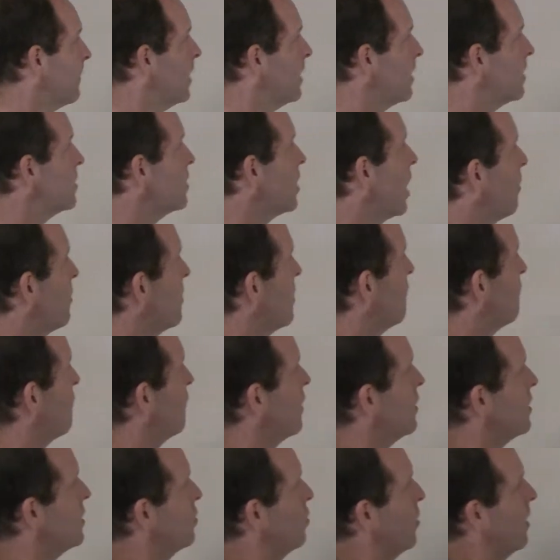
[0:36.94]
Let's start with the
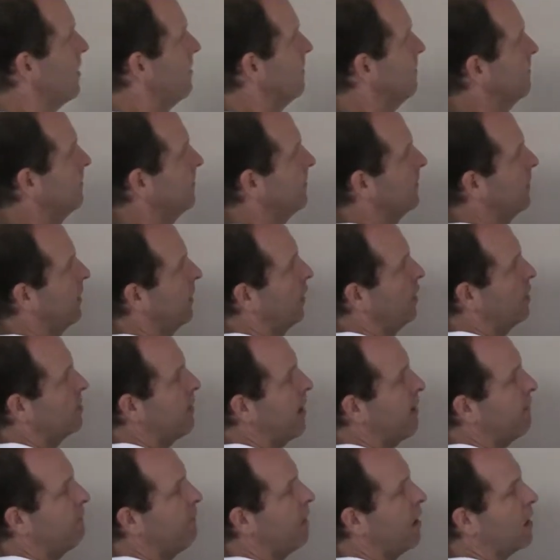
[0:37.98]
first one. Here's
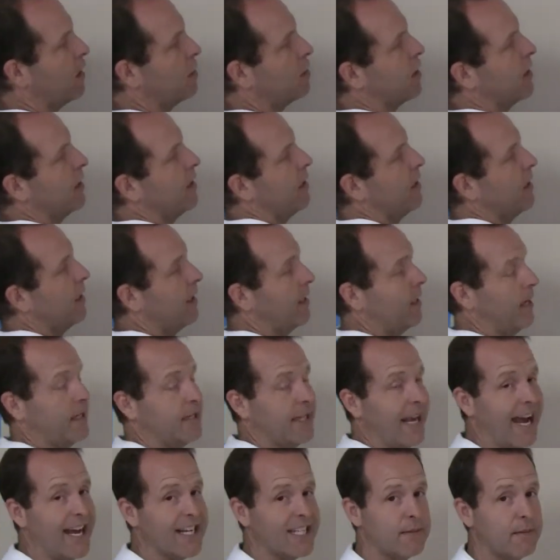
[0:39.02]
my function. It's
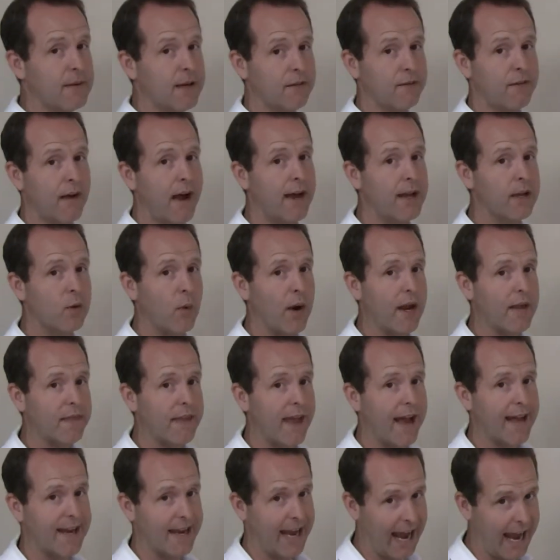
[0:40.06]
asking me to evaluate
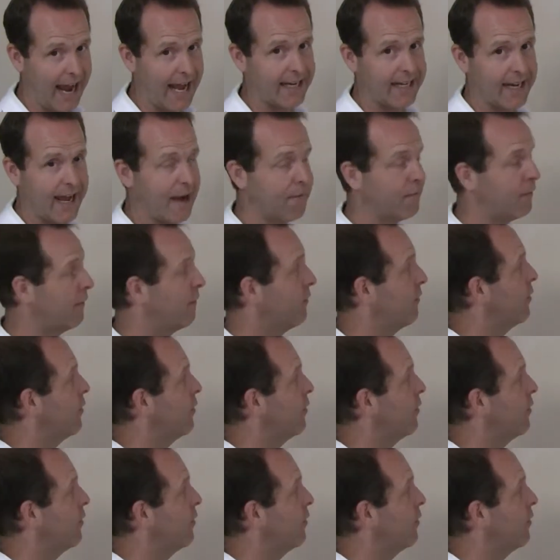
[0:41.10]
that at f of